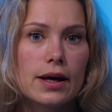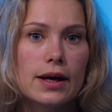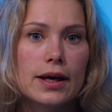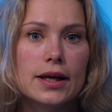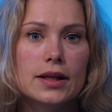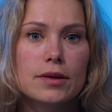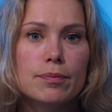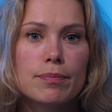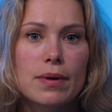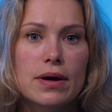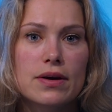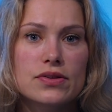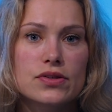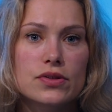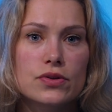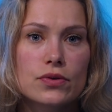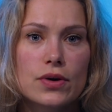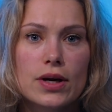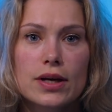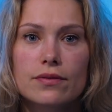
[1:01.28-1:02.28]
It
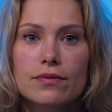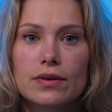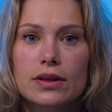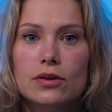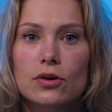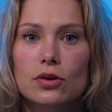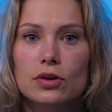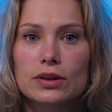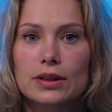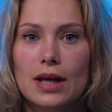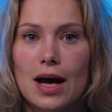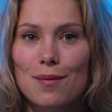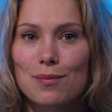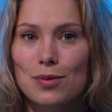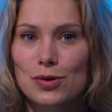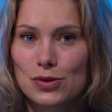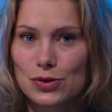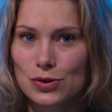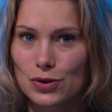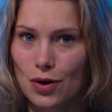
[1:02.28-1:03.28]
pairs great with
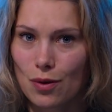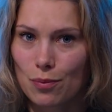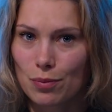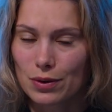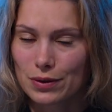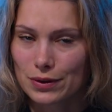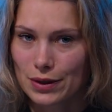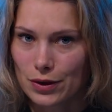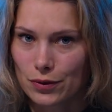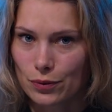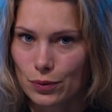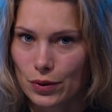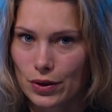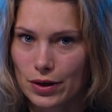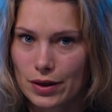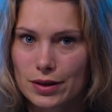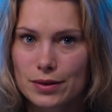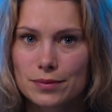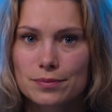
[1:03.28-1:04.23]
Contabo's global network.